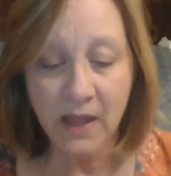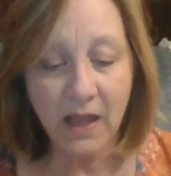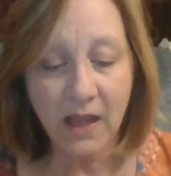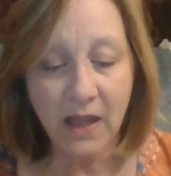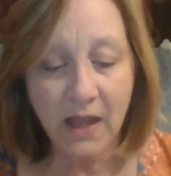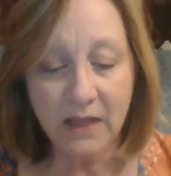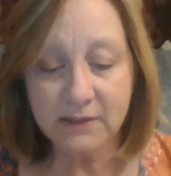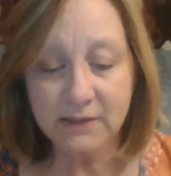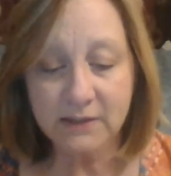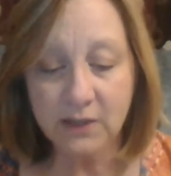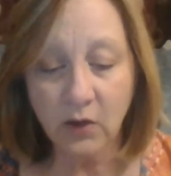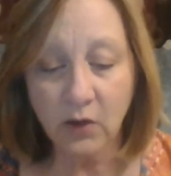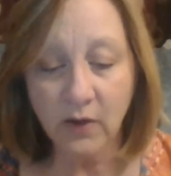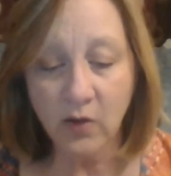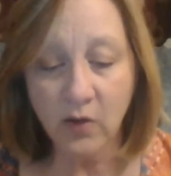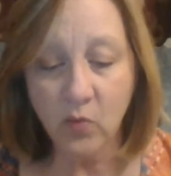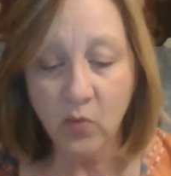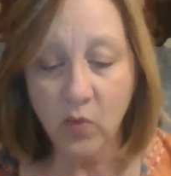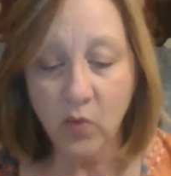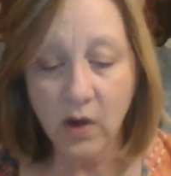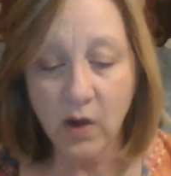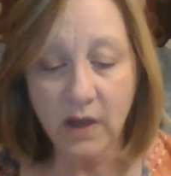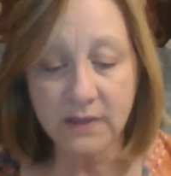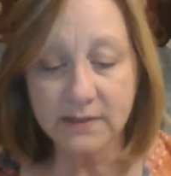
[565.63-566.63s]
And so it
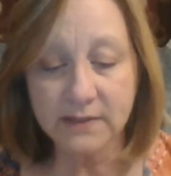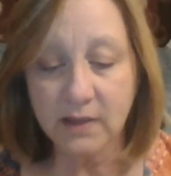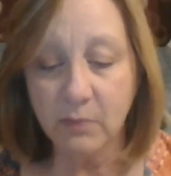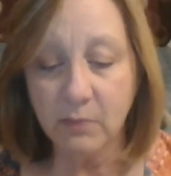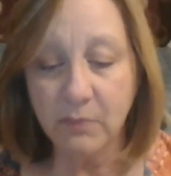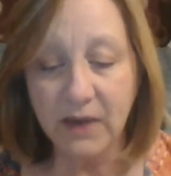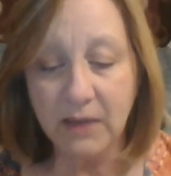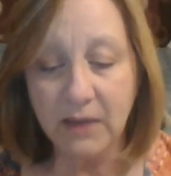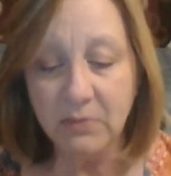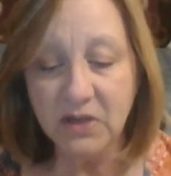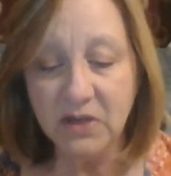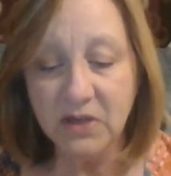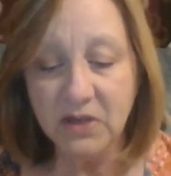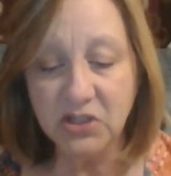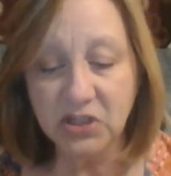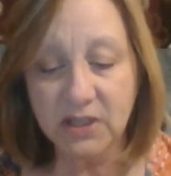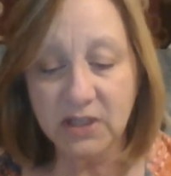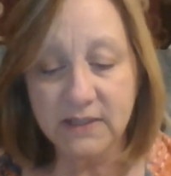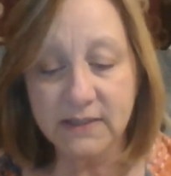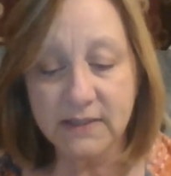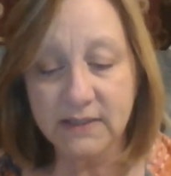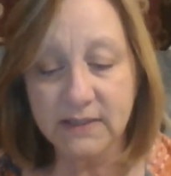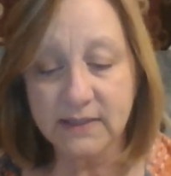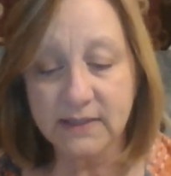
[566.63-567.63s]
was that baby
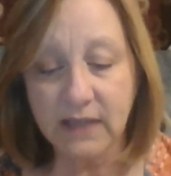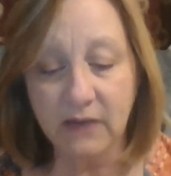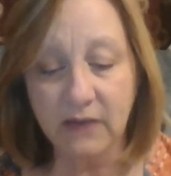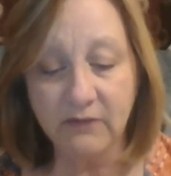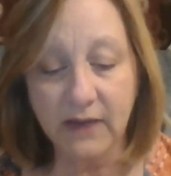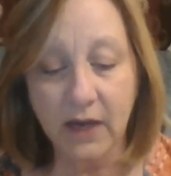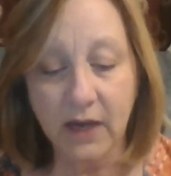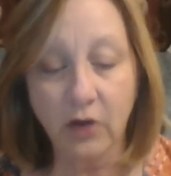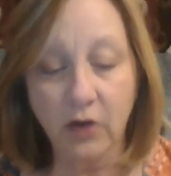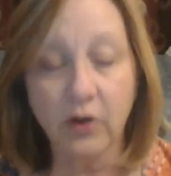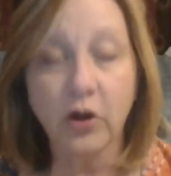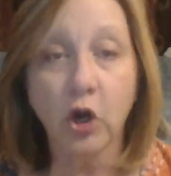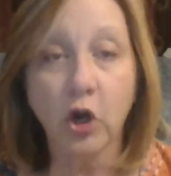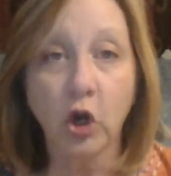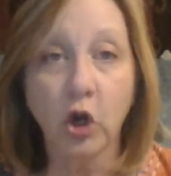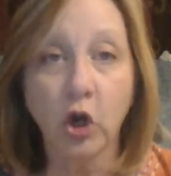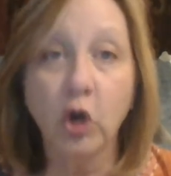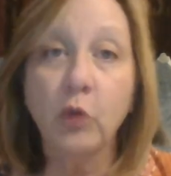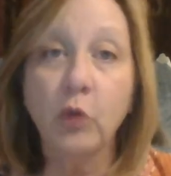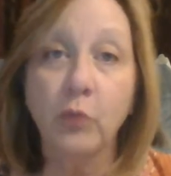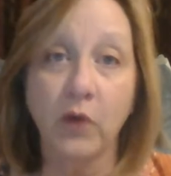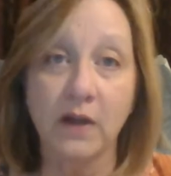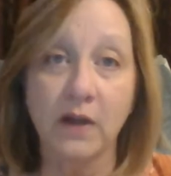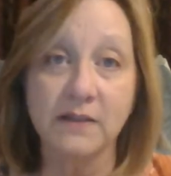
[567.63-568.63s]
Jesus gave Karen
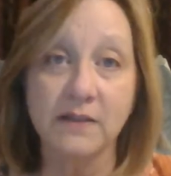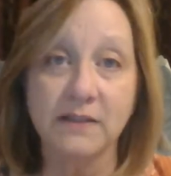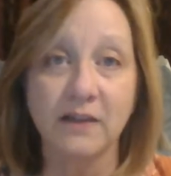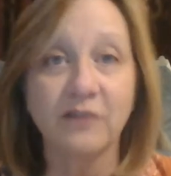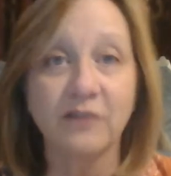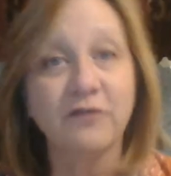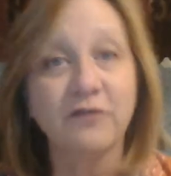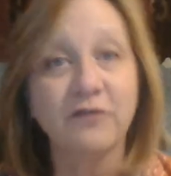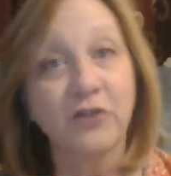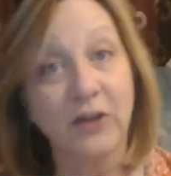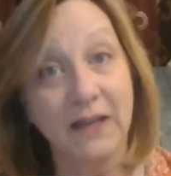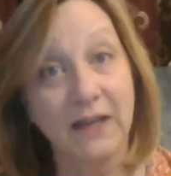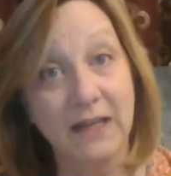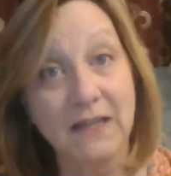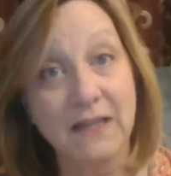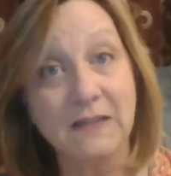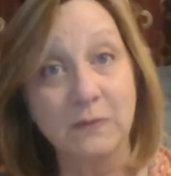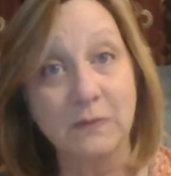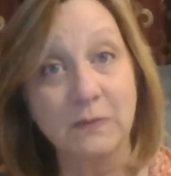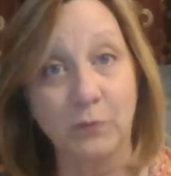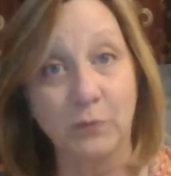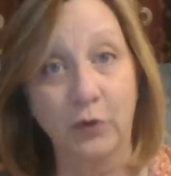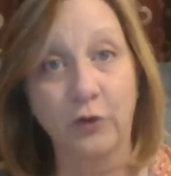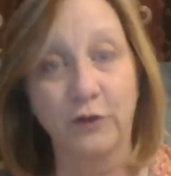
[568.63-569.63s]
her present for
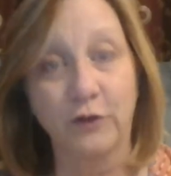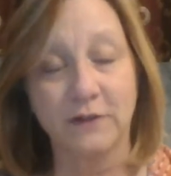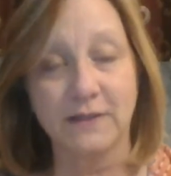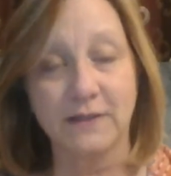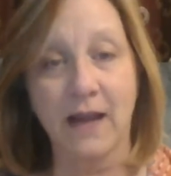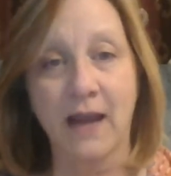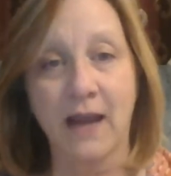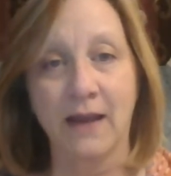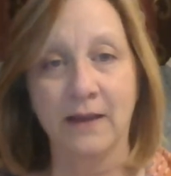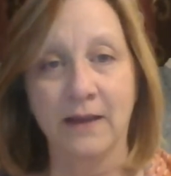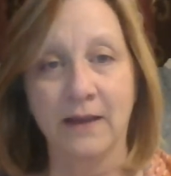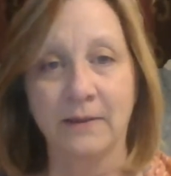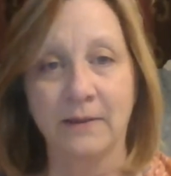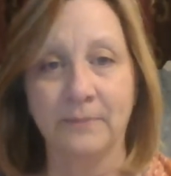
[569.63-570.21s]
his birthday.